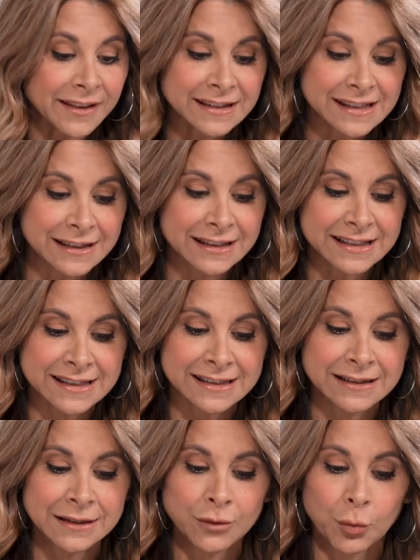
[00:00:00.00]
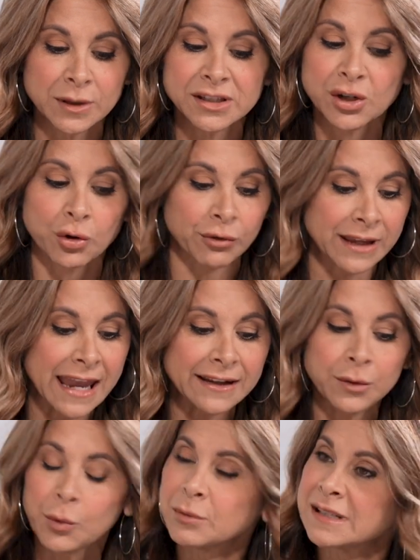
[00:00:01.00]
this list was
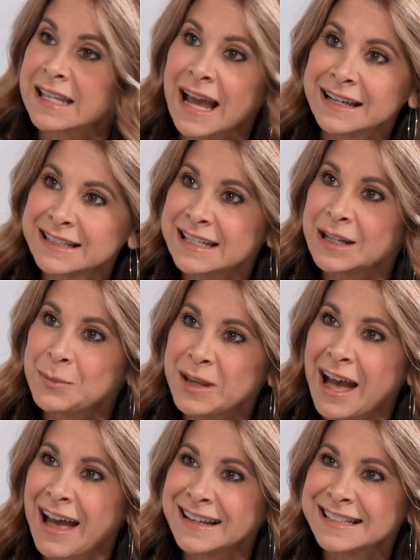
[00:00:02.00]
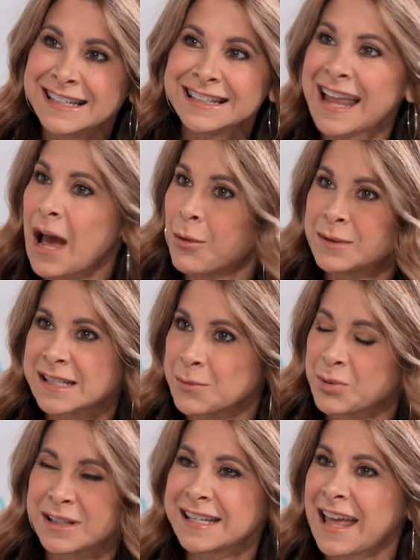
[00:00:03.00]
created, what was the idea behind it, and how was it
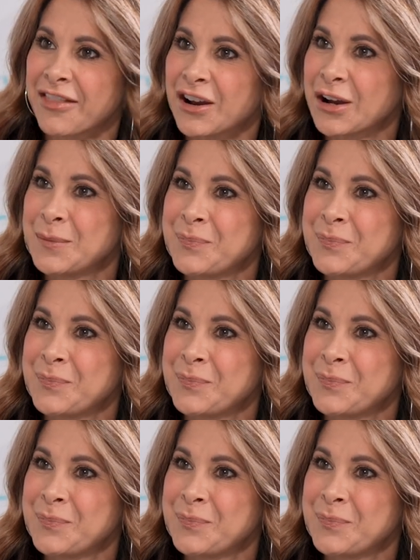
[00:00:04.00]
put together?